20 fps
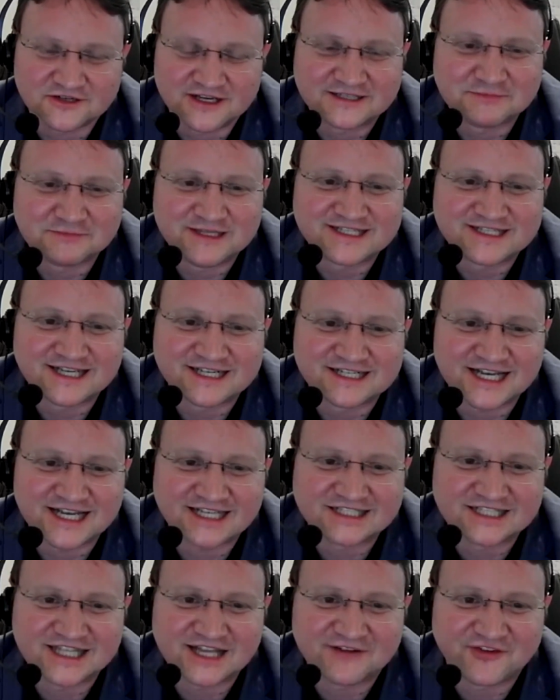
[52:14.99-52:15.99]
It's been
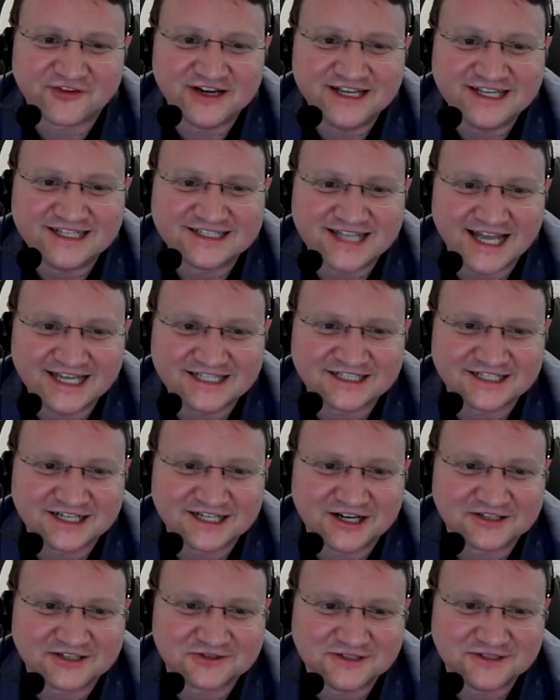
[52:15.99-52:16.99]
suggested that for East Asian
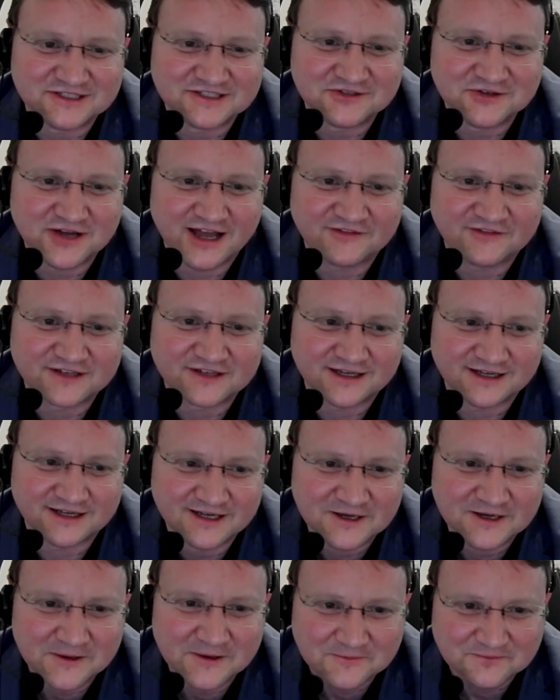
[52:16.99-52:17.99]
countries, you have to,
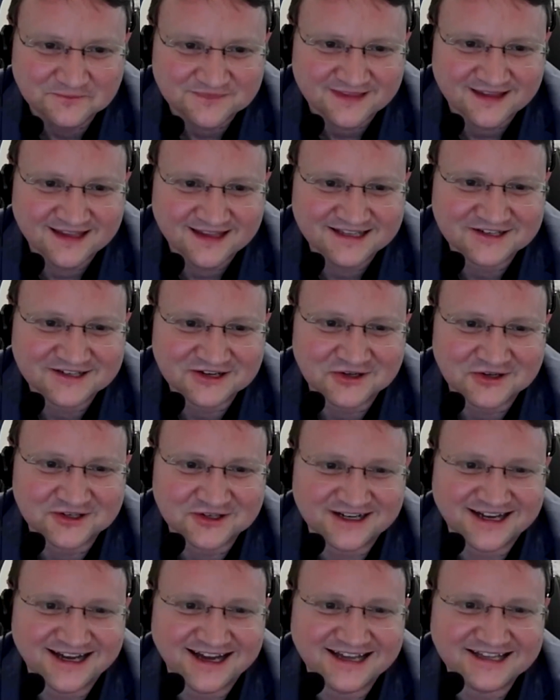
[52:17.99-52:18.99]
you know,
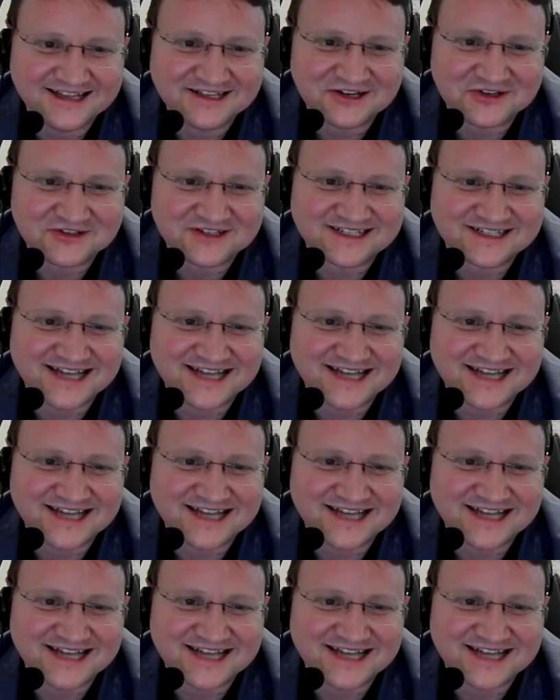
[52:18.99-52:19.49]
uh,